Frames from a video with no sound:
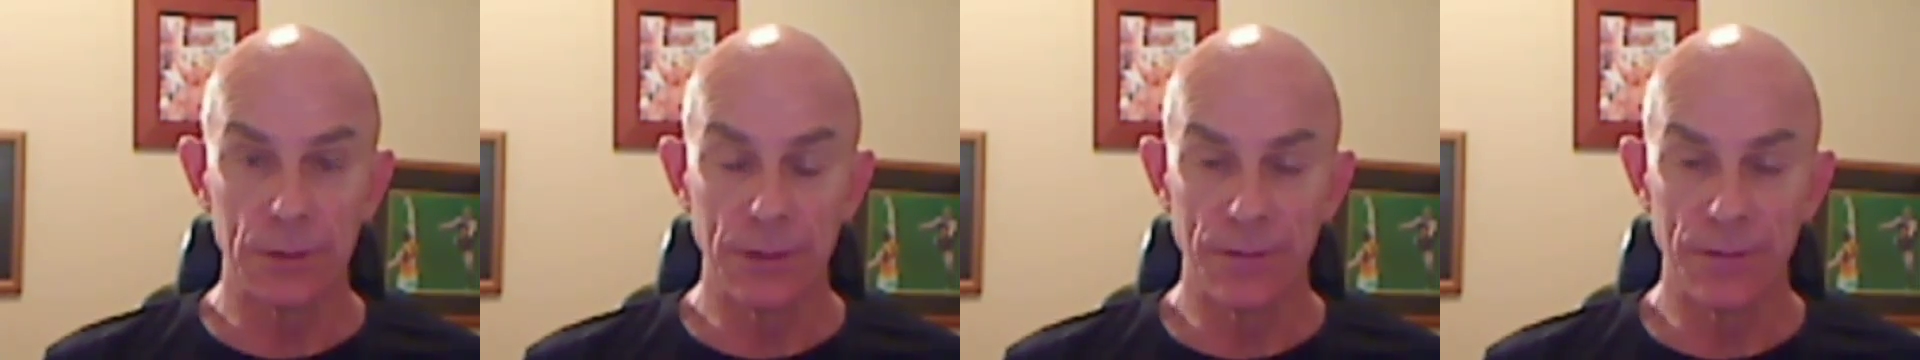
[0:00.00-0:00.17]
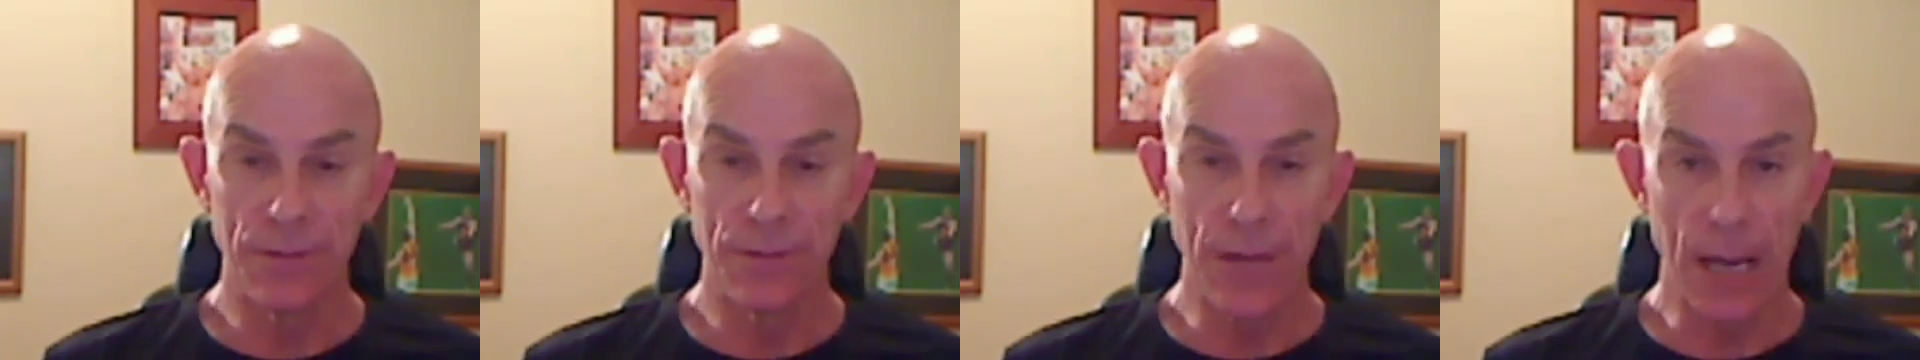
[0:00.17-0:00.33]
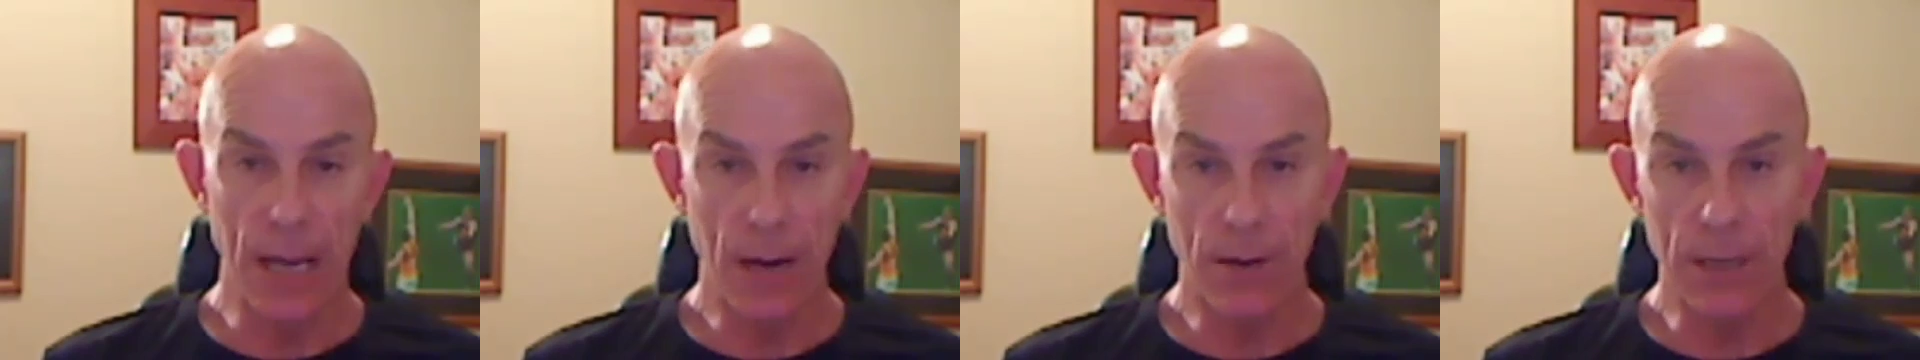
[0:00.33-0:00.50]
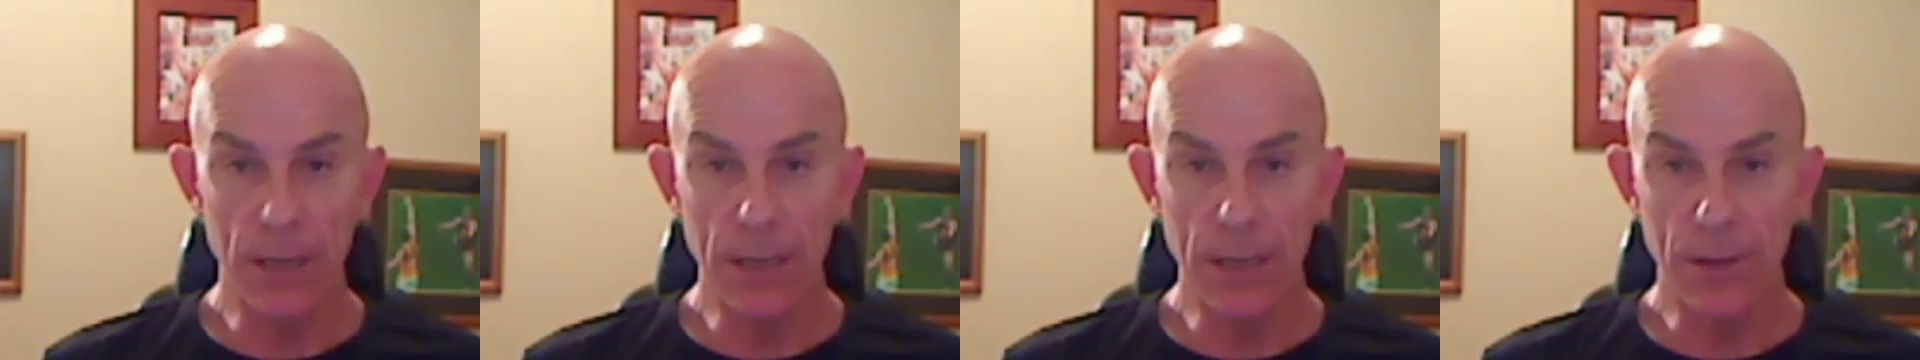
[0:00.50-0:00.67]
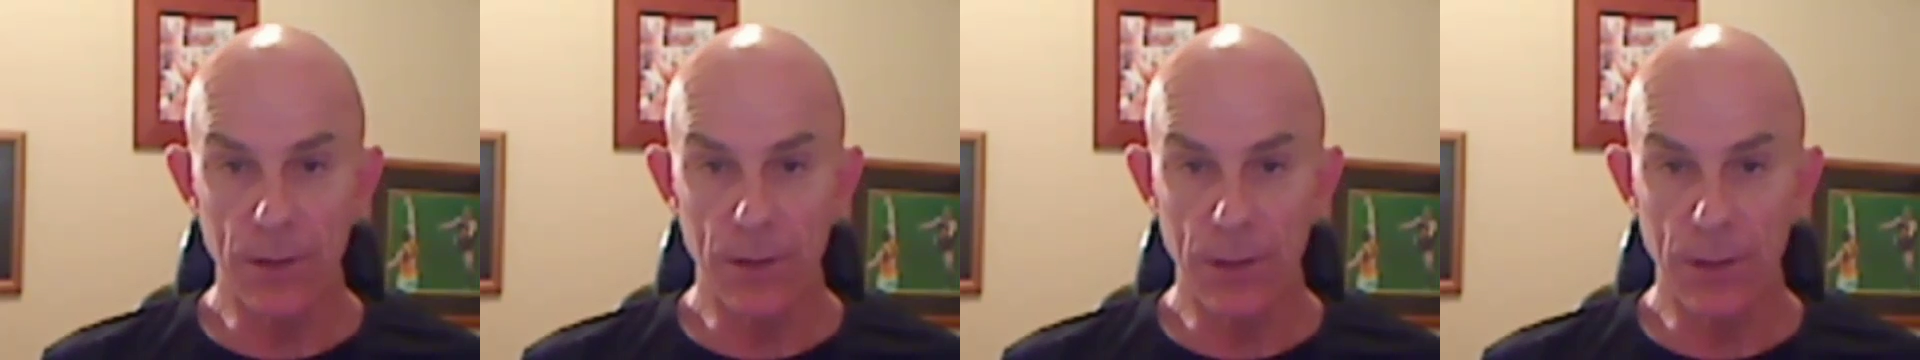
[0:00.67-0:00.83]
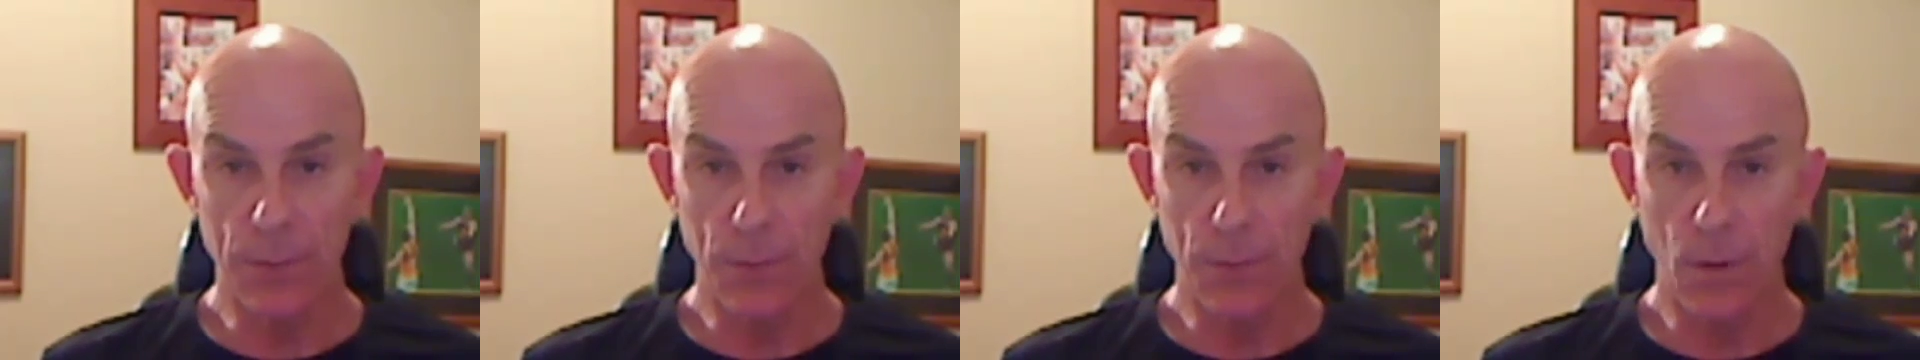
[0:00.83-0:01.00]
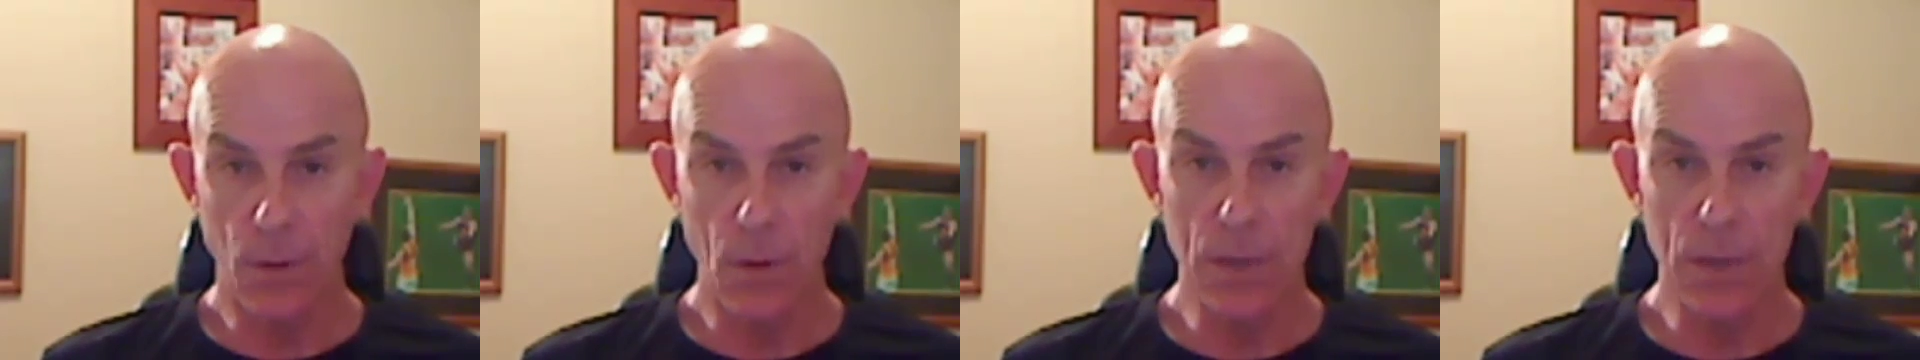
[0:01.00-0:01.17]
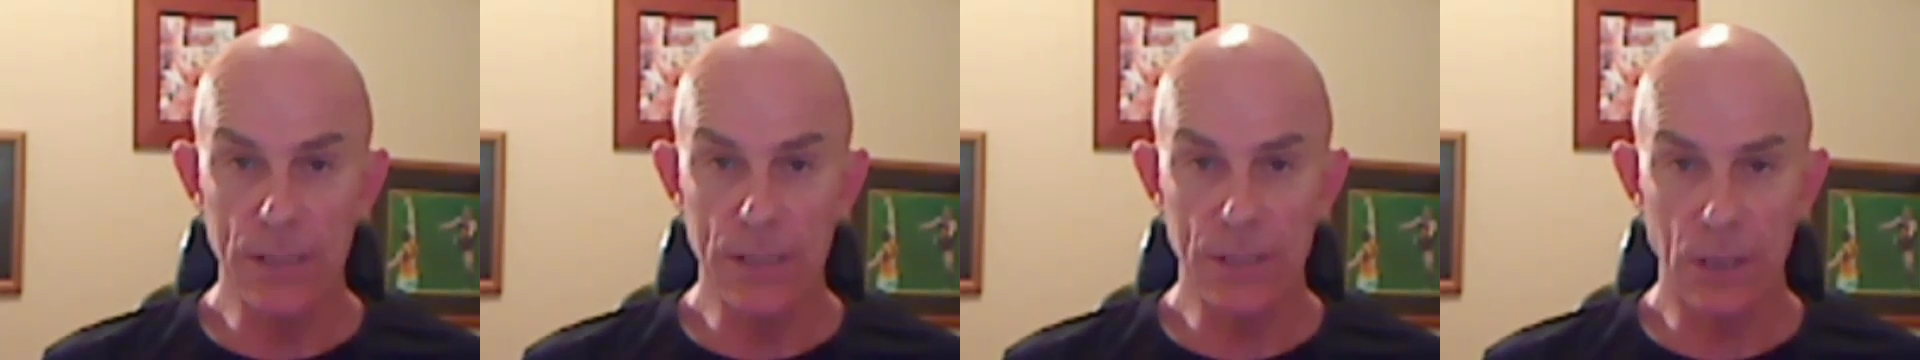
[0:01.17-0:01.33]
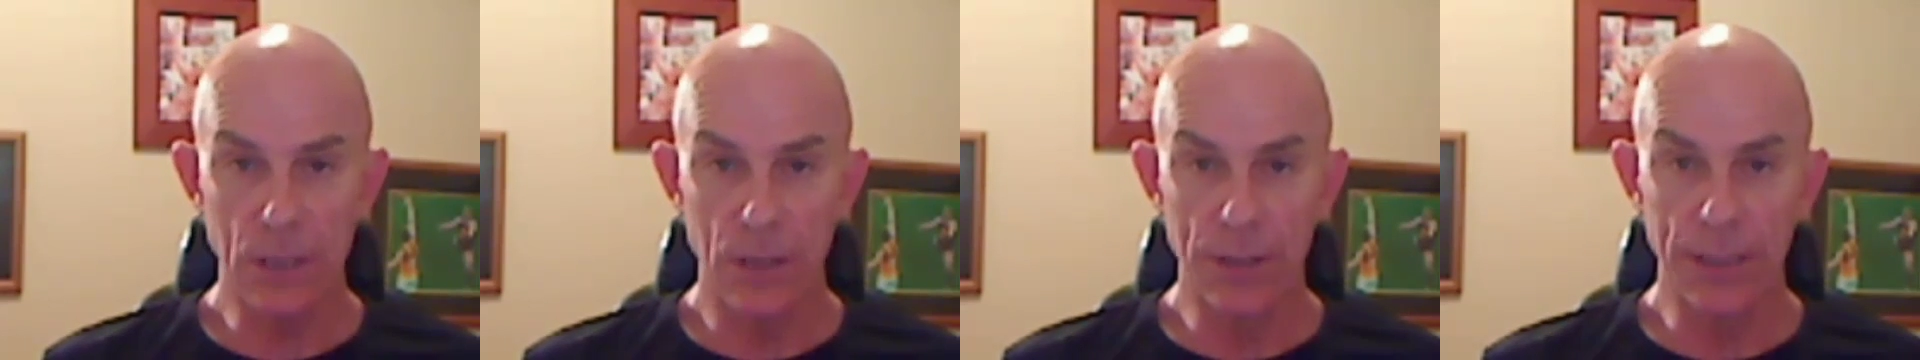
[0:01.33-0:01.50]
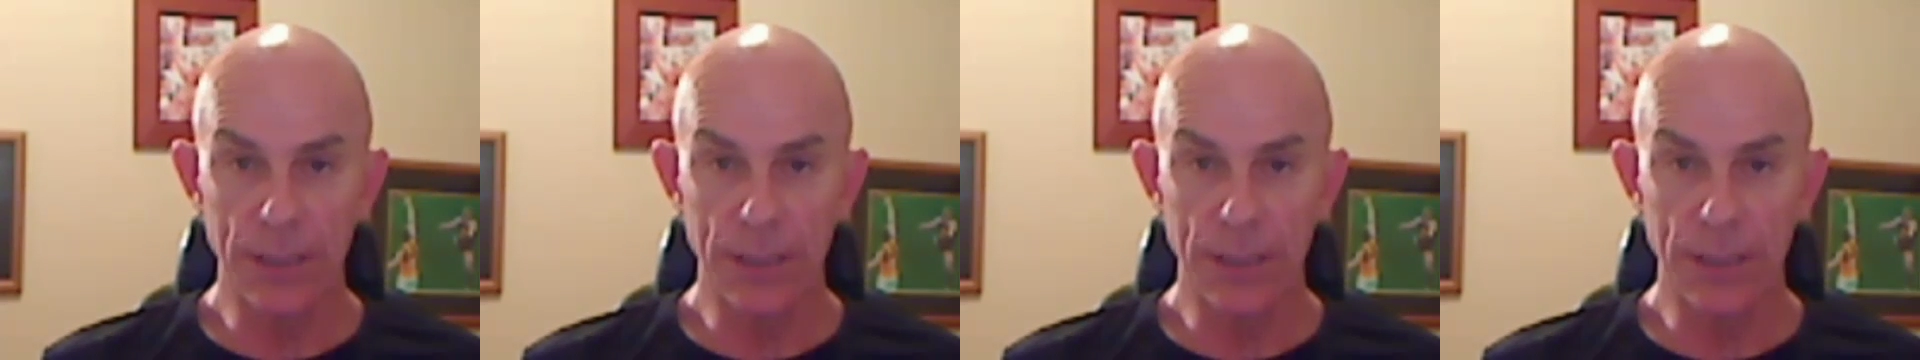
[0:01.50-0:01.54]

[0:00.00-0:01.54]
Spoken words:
to vary the points